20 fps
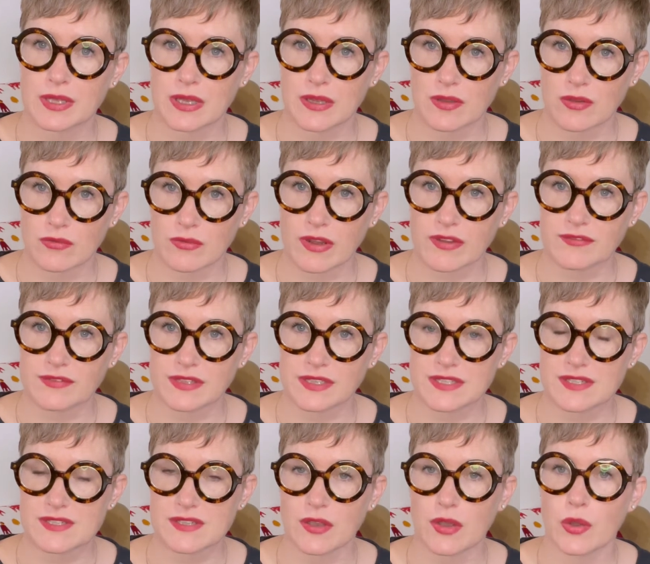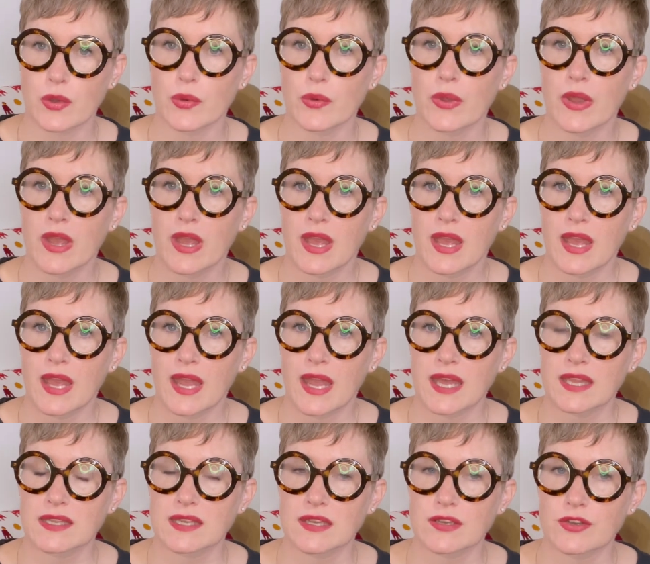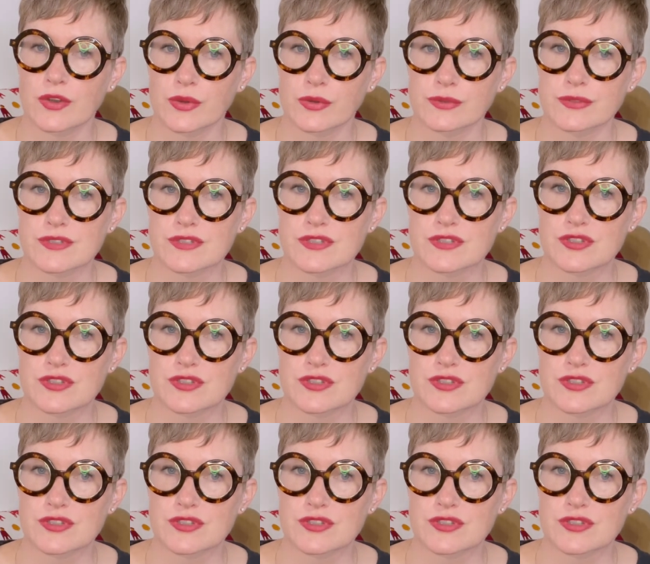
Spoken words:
rightfully so, and then goes